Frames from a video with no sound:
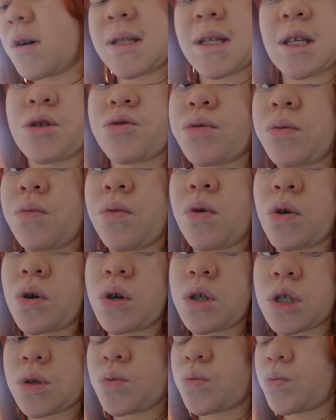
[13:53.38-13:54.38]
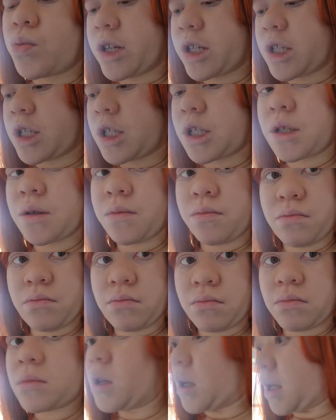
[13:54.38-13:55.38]
his reward, which
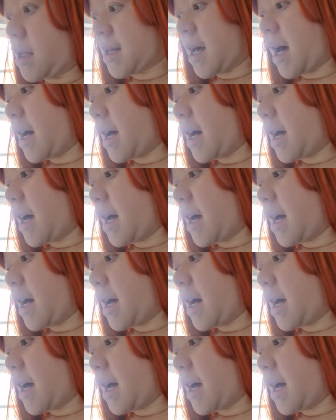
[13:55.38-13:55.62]
is